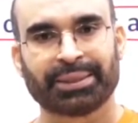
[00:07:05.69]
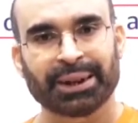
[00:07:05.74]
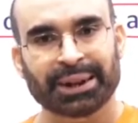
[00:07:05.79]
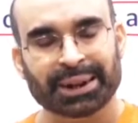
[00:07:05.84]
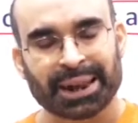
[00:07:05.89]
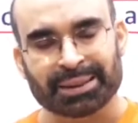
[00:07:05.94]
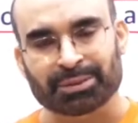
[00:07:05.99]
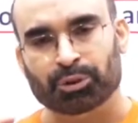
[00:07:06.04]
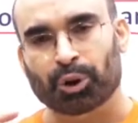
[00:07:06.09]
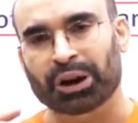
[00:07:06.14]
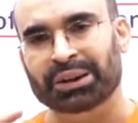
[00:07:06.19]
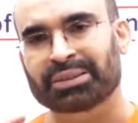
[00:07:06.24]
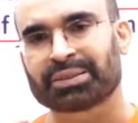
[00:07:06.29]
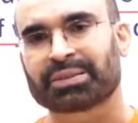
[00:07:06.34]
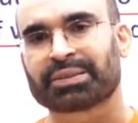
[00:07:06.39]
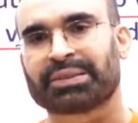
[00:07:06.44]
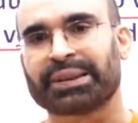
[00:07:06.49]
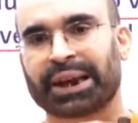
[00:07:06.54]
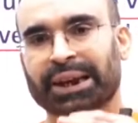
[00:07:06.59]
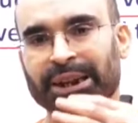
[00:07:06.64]
It has got
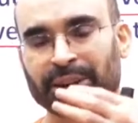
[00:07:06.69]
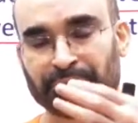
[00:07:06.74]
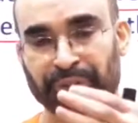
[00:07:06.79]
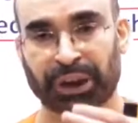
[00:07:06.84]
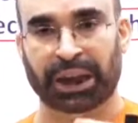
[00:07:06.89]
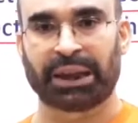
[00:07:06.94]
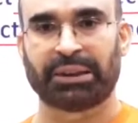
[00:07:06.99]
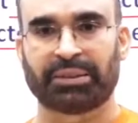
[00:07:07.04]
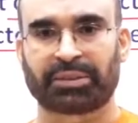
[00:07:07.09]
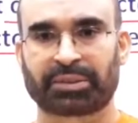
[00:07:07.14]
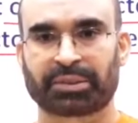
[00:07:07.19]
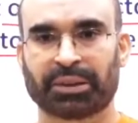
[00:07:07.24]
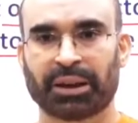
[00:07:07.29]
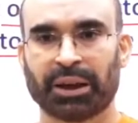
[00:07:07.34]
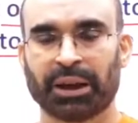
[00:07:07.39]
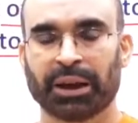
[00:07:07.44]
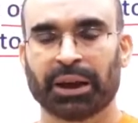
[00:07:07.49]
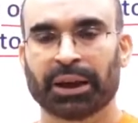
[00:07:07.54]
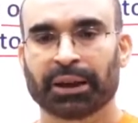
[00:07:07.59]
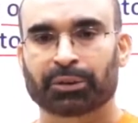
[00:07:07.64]
significance.
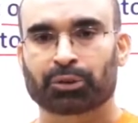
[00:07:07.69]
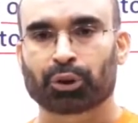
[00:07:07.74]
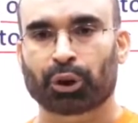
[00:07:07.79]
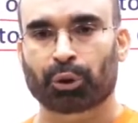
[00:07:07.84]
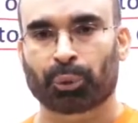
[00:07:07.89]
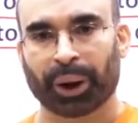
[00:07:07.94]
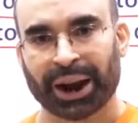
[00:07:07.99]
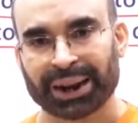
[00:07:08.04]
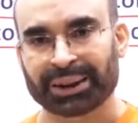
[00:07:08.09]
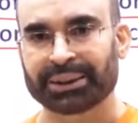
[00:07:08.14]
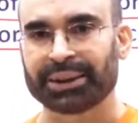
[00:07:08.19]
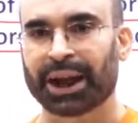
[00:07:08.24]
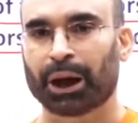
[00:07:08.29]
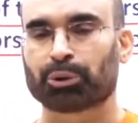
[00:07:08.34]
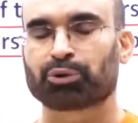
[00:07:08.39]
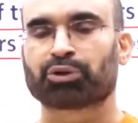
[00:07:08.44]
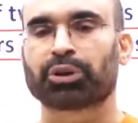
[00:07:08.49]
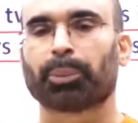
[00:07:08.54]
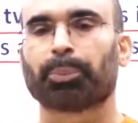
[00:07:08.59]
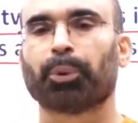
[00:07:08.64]
So right now,
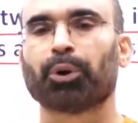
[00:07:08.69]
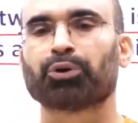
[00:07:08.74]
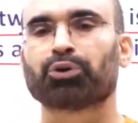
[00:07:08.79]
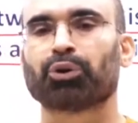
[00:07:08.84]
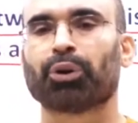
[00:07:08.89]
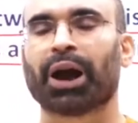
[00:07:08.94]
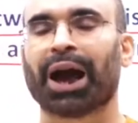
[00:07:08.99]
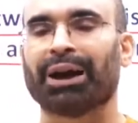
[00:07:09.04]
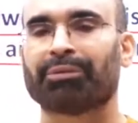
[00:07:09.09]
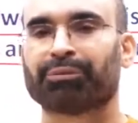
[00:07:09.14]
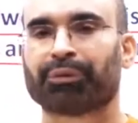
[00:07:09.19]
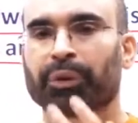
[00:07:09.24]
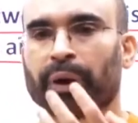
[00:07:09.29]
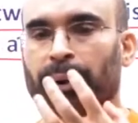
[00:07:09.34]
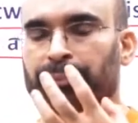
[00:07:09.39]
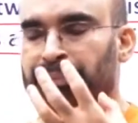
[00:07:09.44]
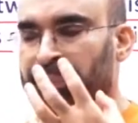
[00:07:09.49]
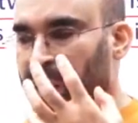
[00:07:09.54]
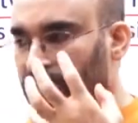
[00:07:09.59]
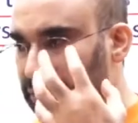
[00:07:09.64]
suppose you have
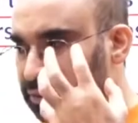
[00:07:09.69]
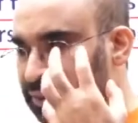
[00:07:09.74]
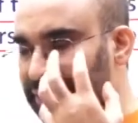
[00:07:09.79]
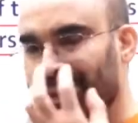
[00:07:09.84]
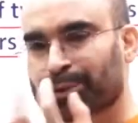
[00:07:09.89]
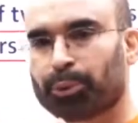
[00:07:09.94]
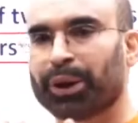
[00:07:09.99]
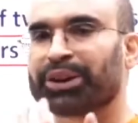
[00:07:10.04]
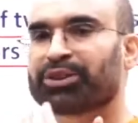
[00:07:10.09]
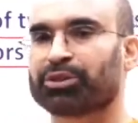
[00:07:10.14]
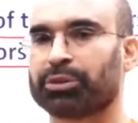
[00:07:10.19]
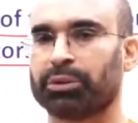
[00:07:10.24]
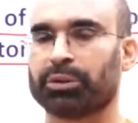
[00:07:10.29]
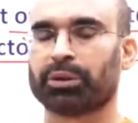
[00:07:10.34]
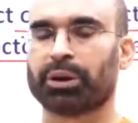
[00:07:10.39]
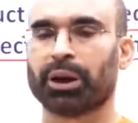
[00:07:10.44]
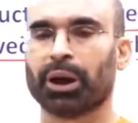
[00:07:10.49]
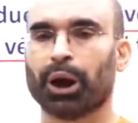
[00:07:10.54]
a situation